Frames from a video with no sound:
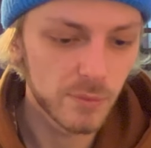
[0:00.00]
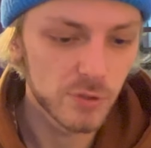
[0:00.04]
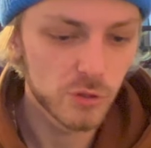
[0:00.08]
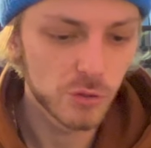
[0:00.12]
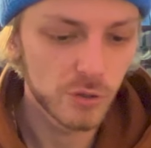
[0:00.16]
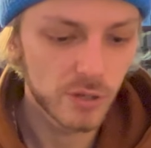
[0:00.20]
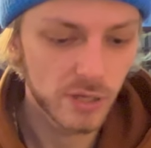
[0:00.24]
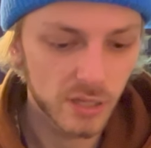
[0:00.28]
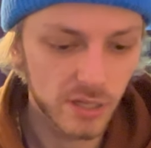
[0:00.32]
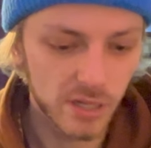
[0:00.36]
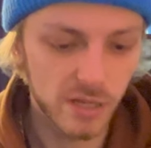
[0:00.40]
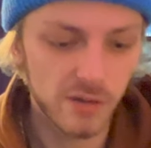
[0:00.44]

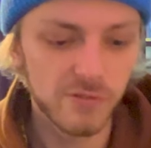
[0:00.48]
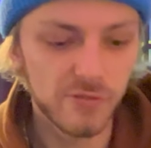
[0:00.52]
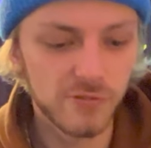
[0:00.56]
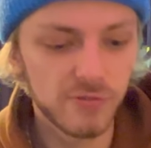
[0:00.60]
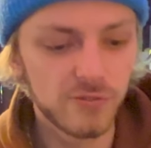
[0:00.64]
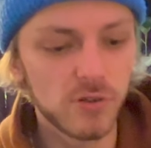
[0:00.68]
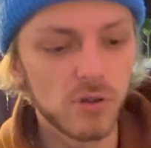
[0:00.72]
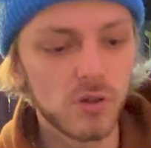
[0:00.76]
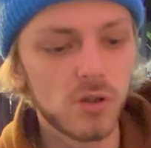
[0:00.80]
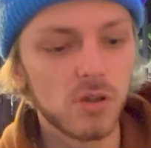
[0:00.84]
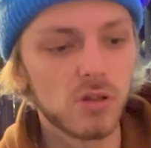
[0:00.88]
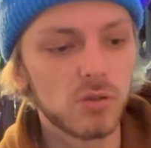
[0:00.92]
doing like a
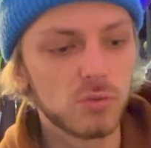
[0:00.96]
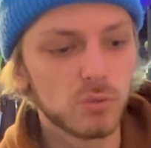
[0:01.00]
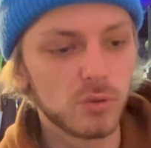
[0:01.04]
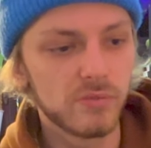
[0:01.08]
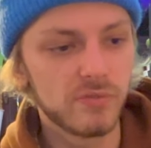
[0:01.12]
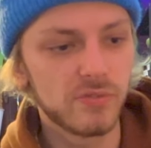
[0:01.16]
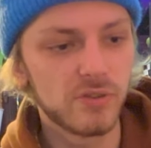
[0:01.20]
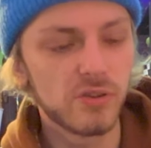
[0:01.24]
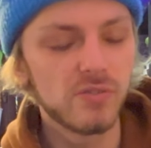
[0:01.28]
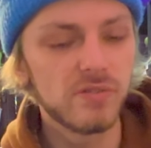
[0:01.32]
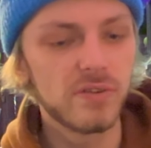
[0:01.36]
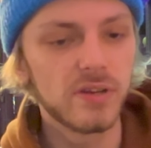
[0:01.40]
full
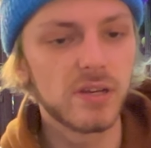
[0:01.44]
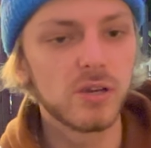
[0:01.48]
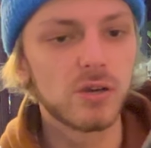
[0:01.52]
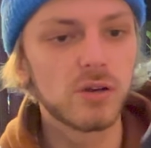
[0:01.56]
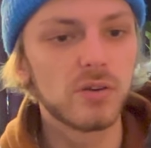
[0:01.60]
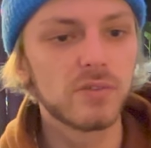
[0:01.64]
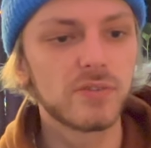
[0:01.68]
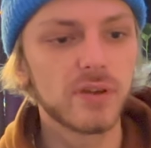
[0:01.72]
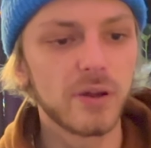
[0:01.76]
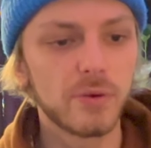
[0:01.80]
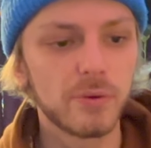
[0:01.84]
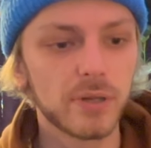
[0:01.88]
review video
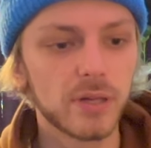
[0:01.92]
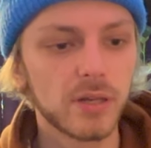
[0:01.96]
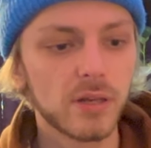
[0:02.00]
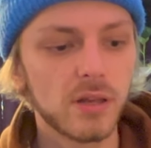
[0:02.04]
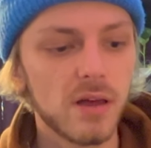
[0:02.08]
if I really